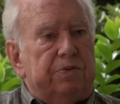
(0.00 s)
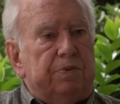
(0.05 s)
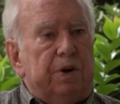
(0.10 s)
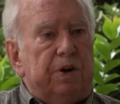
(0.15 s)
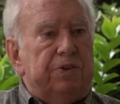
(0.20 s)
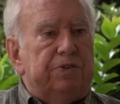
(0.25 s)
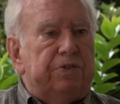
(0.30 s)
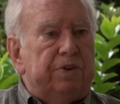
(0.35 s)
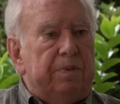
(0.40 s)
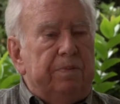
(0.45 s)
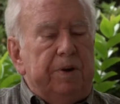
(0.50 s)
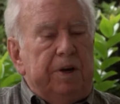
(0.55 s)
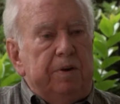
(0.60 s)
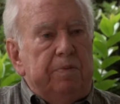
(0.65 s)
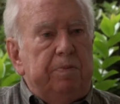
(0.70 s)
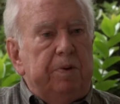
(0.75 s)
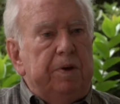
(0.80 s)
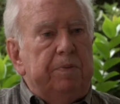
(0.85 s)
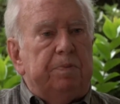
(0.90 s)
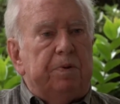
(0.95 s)
where so many
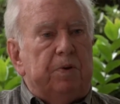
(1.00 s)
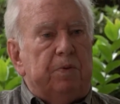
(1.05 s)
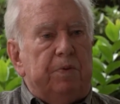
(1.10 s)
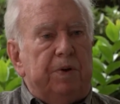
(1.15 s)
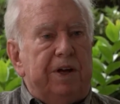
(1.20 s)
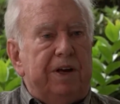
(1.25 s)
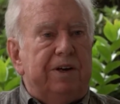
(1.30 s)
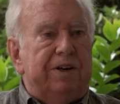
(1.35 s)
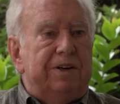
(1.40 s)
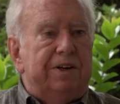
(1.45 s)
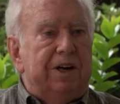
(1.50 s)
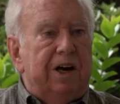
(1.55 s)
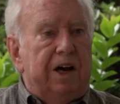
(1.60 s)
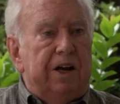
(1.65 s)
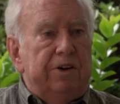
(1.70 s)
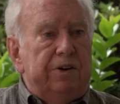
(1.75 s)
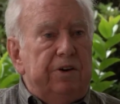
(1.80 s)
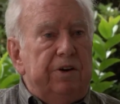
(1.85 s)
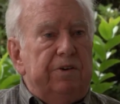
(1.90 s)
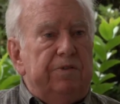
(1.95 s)
people went and
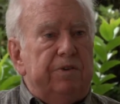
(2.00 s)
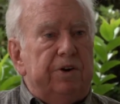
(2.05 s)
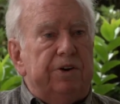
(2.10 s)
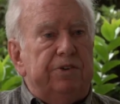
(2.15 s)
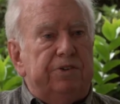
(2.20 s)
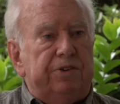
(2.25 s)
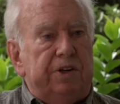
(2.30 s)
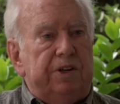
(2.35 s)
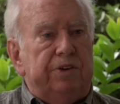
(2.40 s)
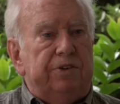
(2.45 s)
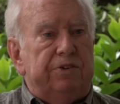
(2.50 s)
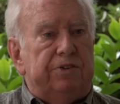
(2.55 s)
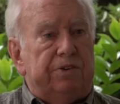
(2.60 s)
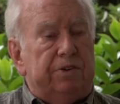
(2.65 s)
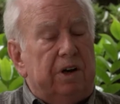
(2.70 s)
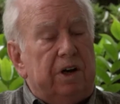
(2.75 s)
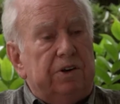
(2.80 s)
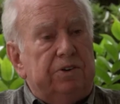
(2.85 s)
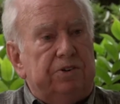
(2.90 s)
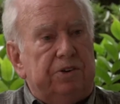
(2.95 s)
got university
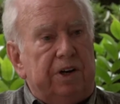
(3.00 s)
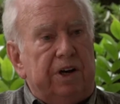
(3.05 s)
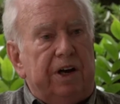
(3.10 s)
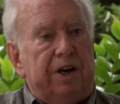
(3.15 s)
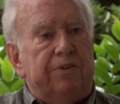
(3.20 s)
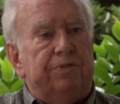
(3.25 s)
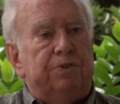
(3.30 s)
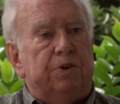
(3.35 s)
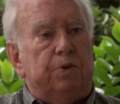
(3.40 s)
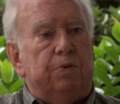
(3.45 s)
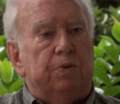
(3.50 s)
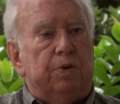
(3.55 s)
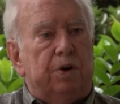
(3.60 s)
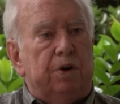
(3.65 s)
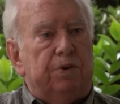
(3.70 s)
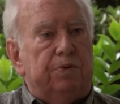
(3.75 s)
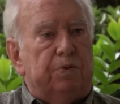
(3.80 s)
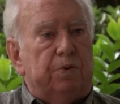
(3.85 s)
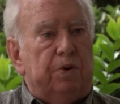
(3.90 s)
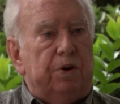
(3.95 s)
instruction after
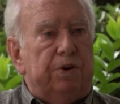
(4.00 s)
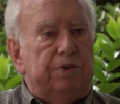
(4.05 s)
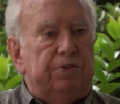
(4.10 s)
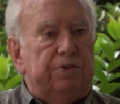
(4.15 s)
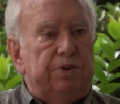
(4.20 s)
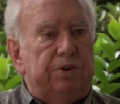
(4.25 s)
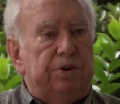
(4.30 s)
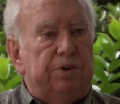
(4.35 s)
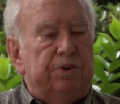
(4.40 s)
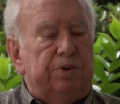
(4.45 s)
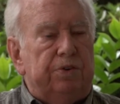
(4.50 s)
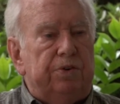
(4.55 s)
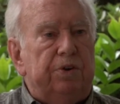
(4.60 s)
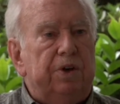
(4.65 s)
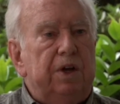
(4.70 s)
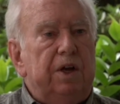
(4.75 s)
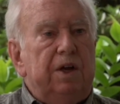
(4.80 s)
World War II,